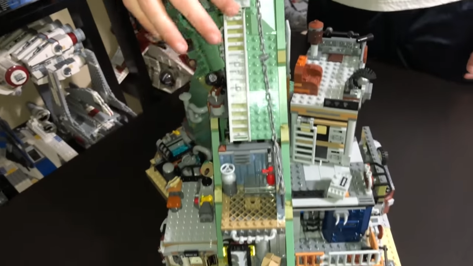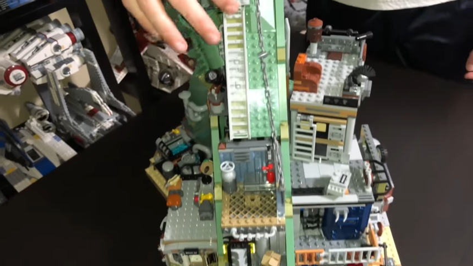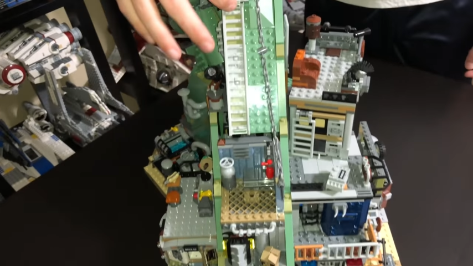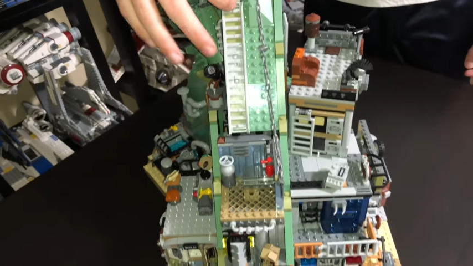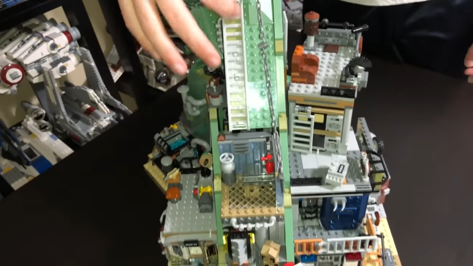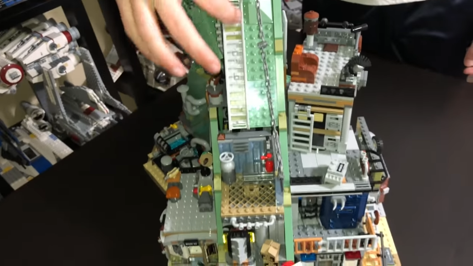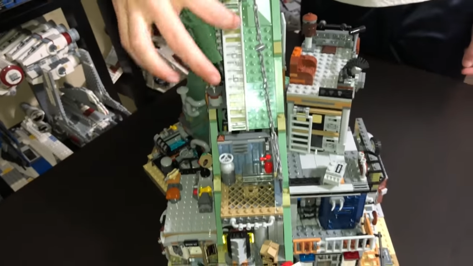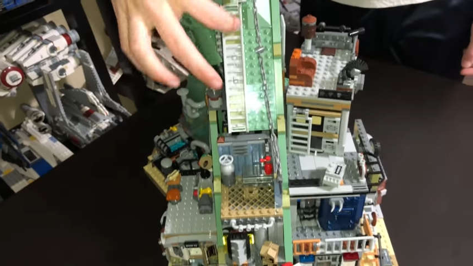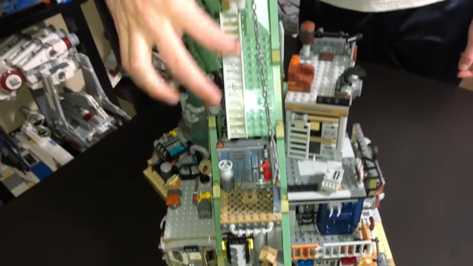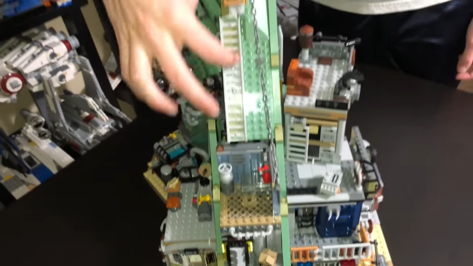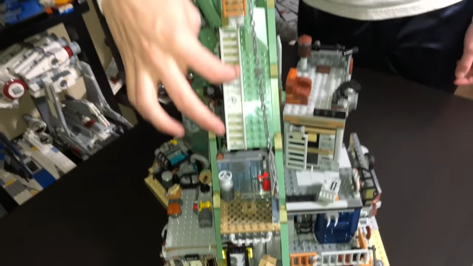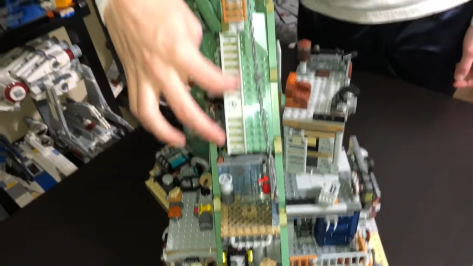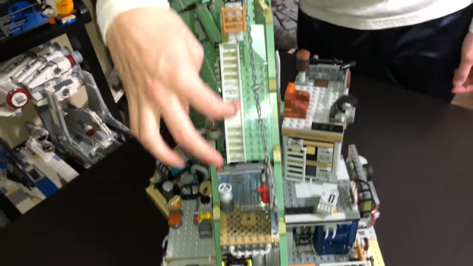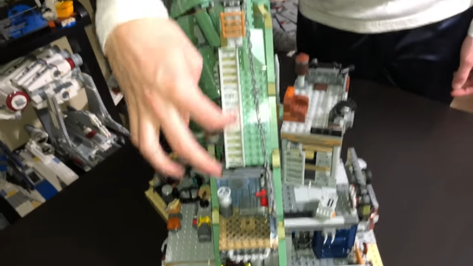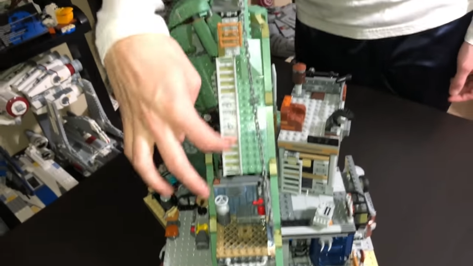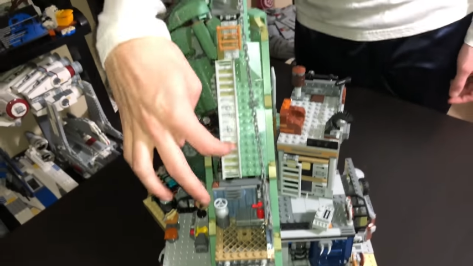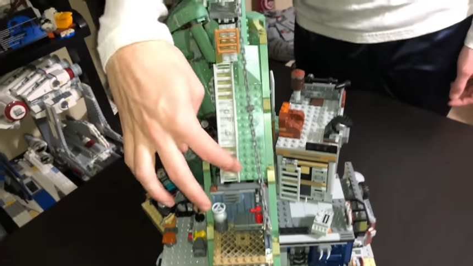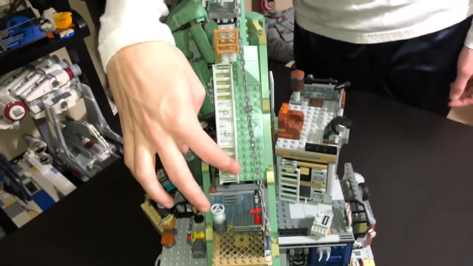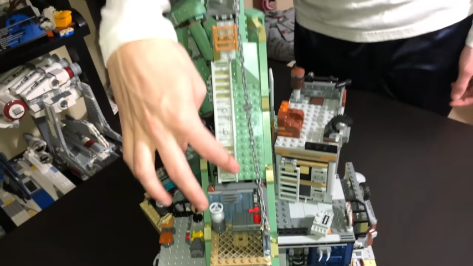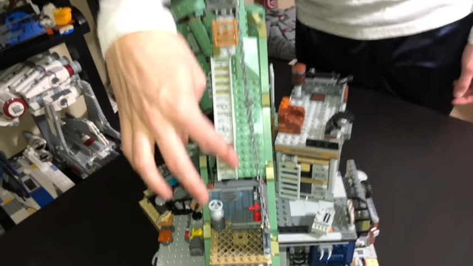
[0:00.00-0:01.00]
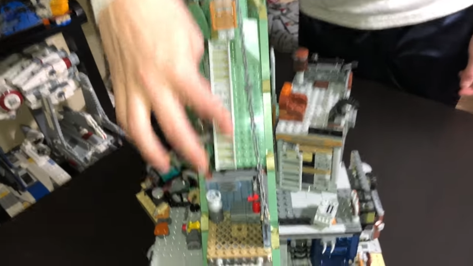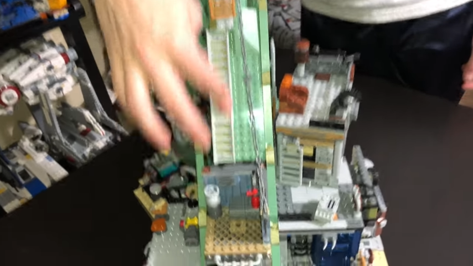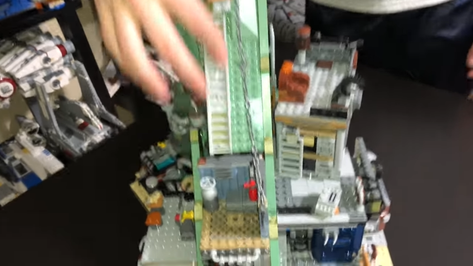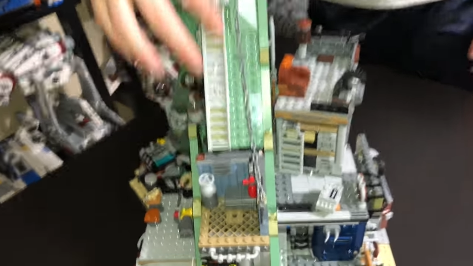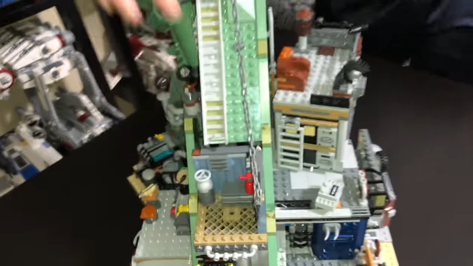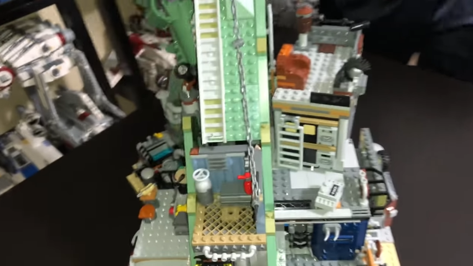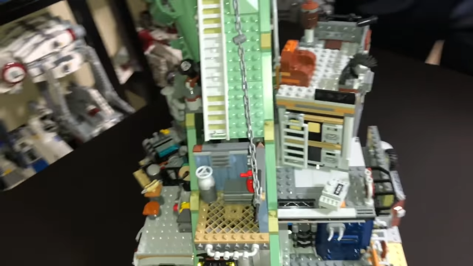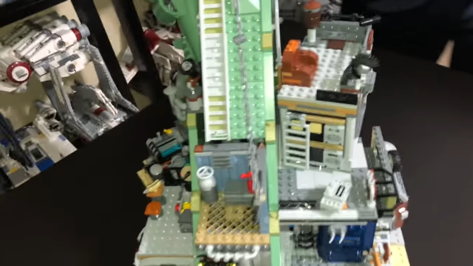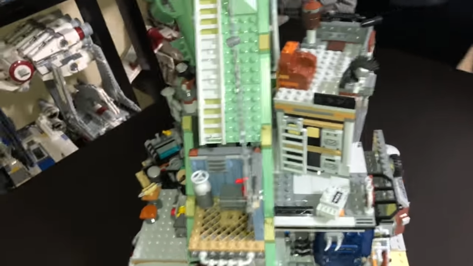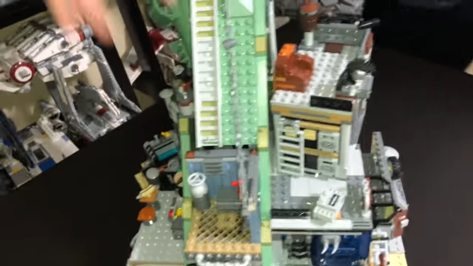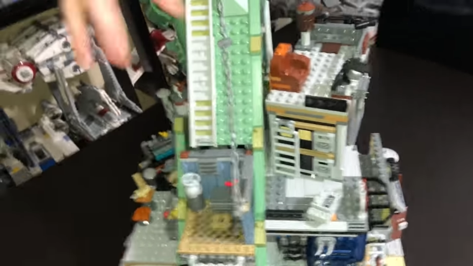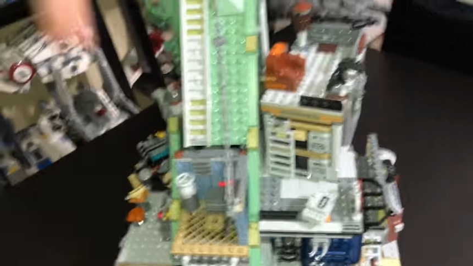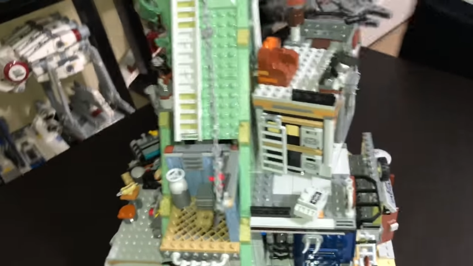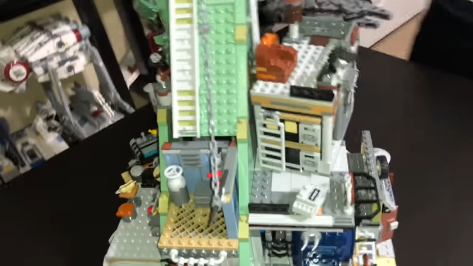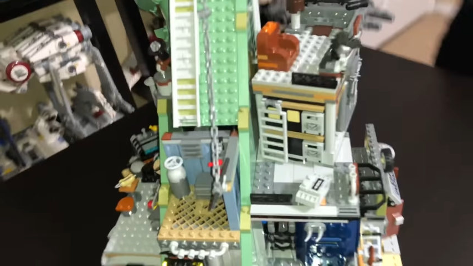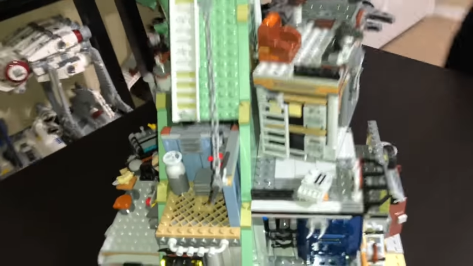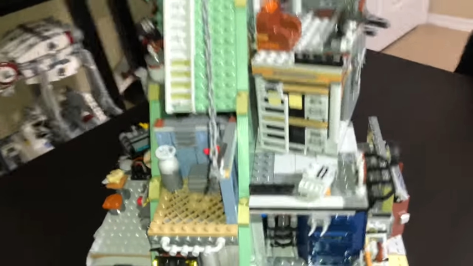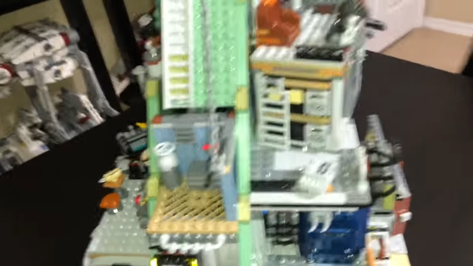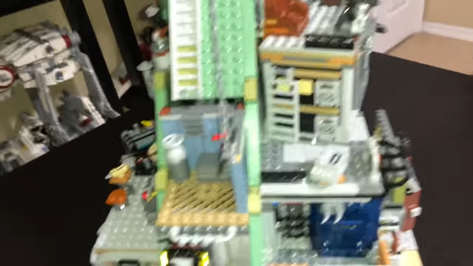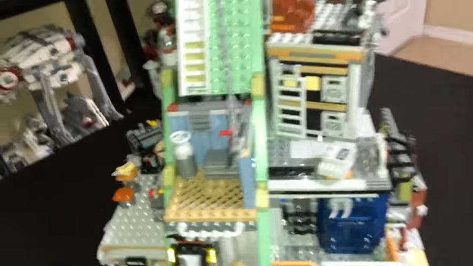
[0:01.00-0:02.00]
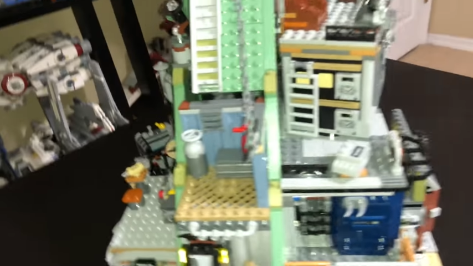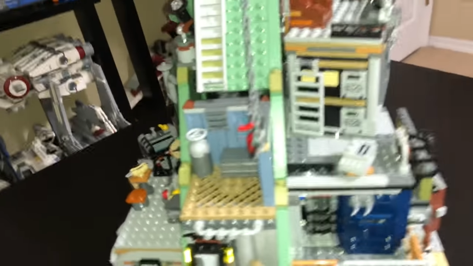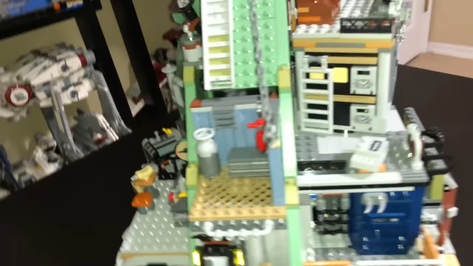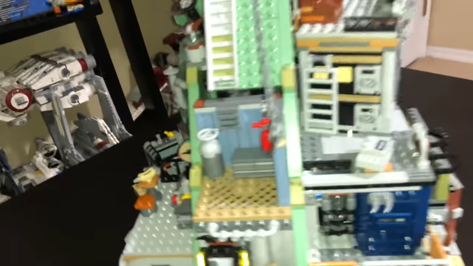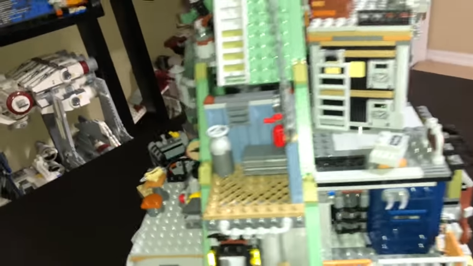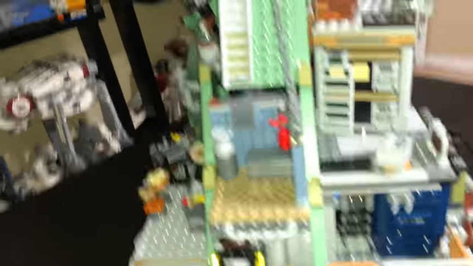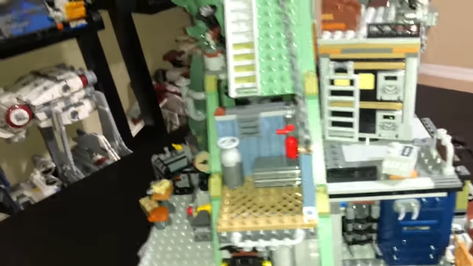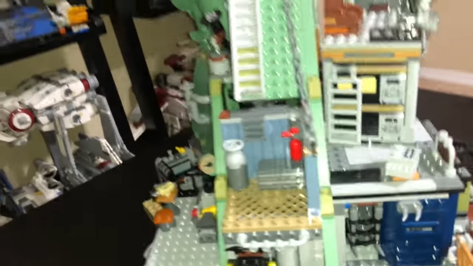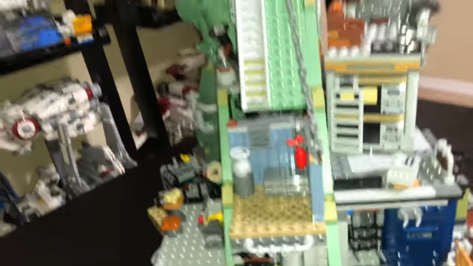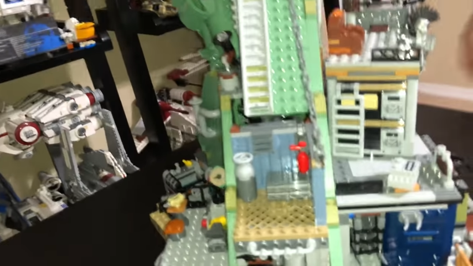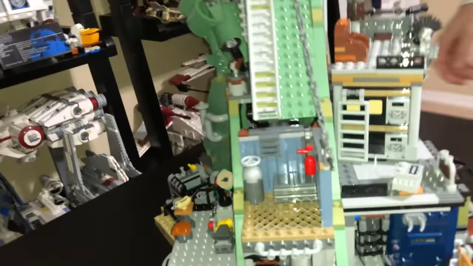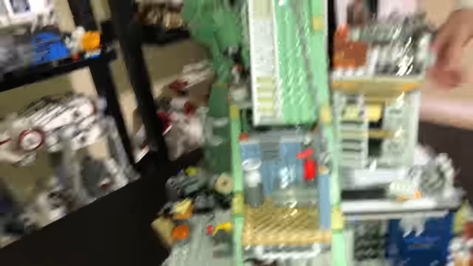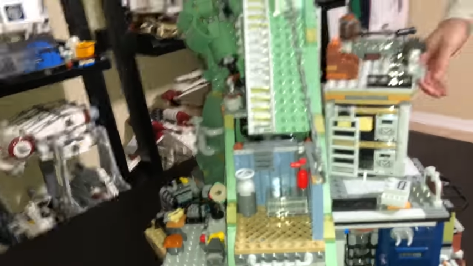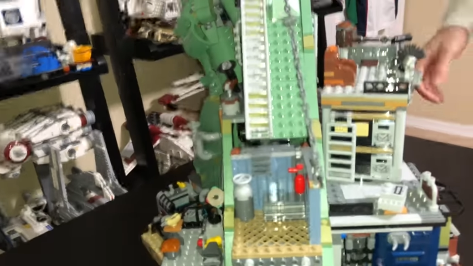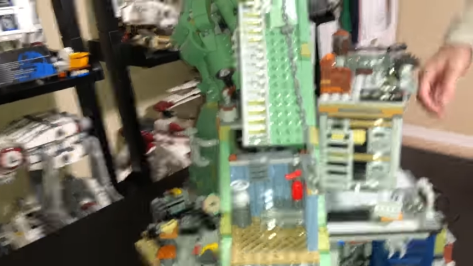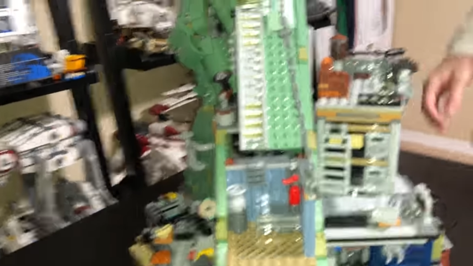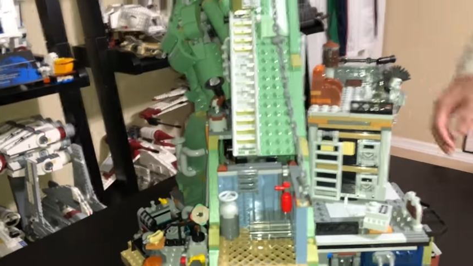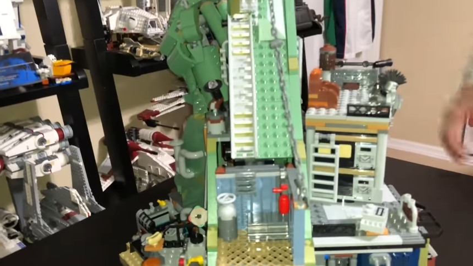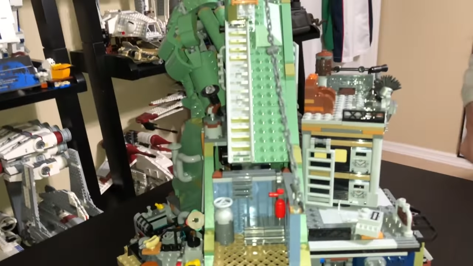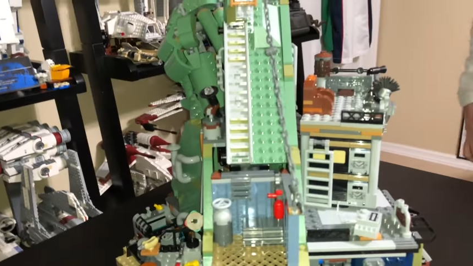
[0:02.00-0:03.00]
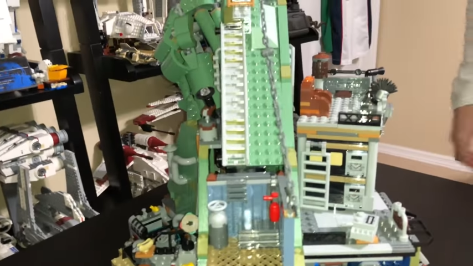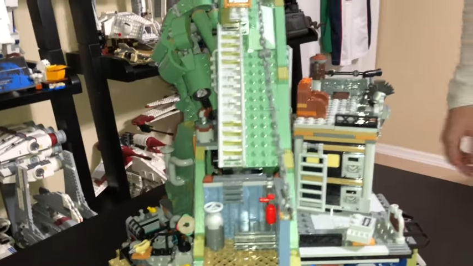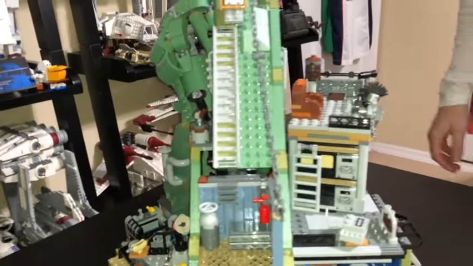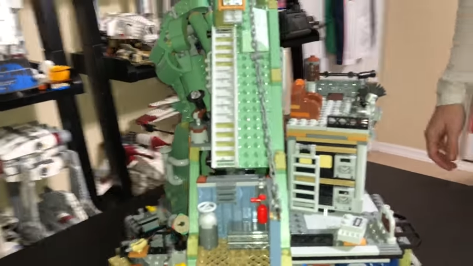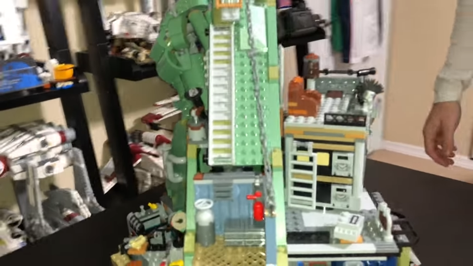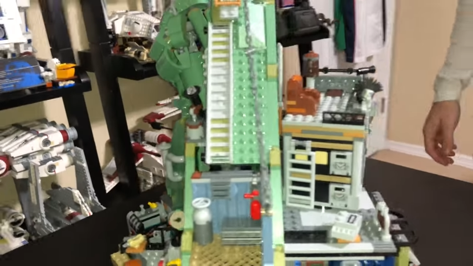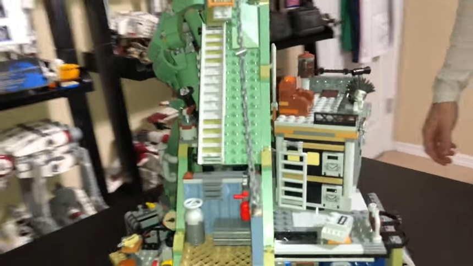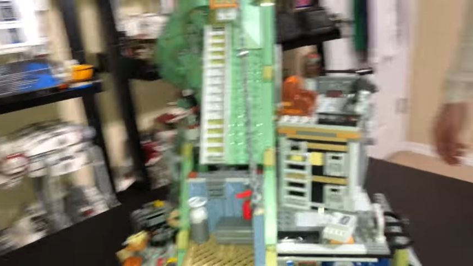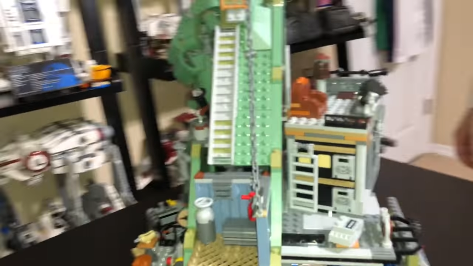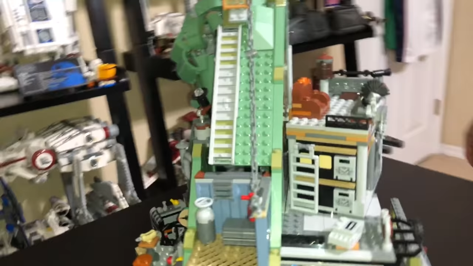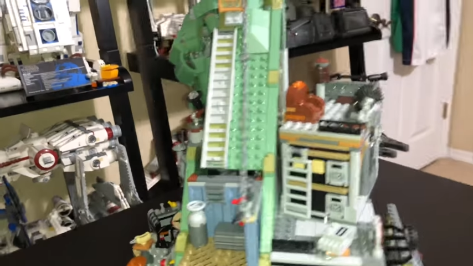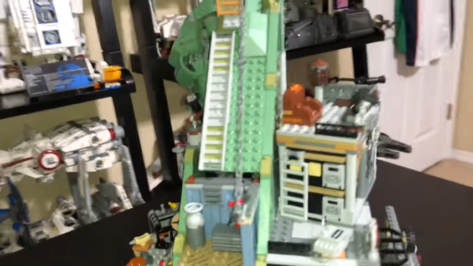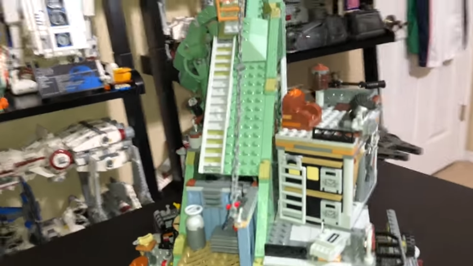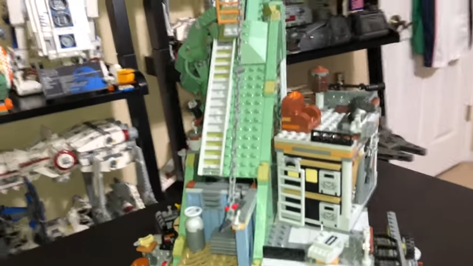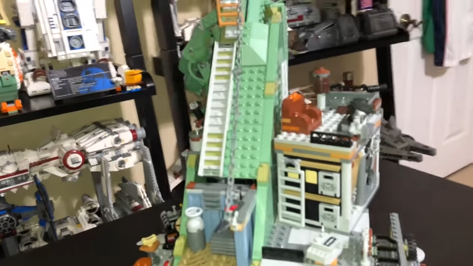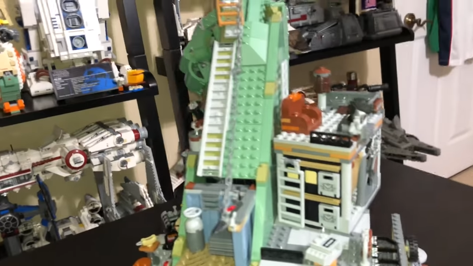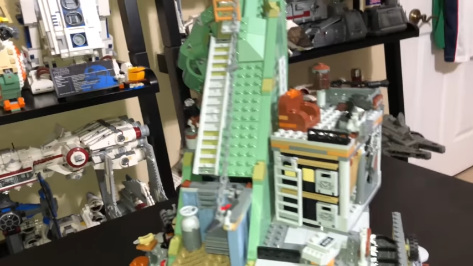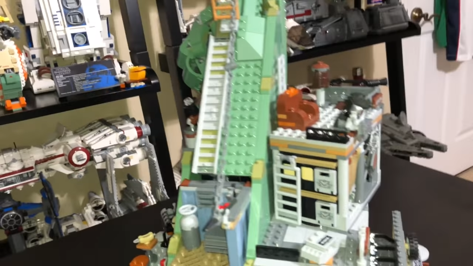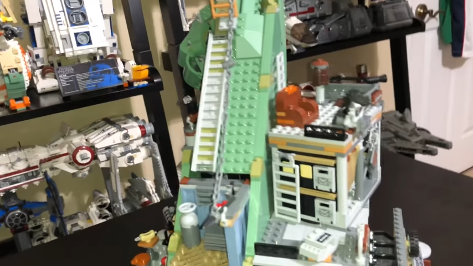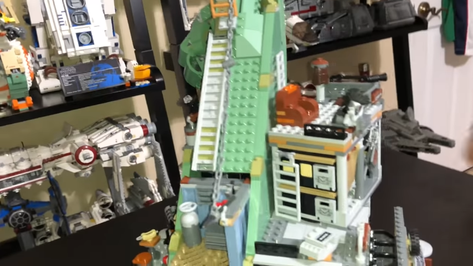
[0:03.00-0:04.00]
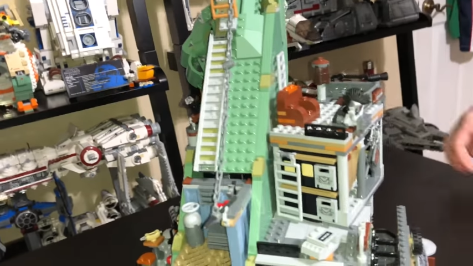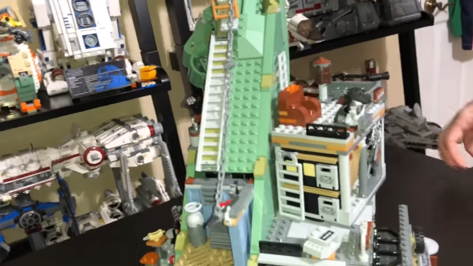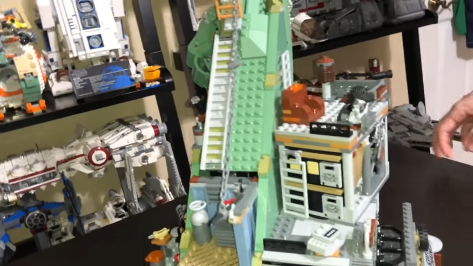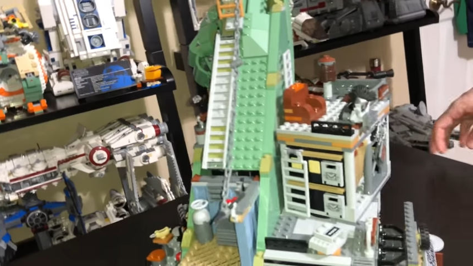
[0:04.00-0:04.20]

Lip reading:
No face is visible, so there are no lips to read.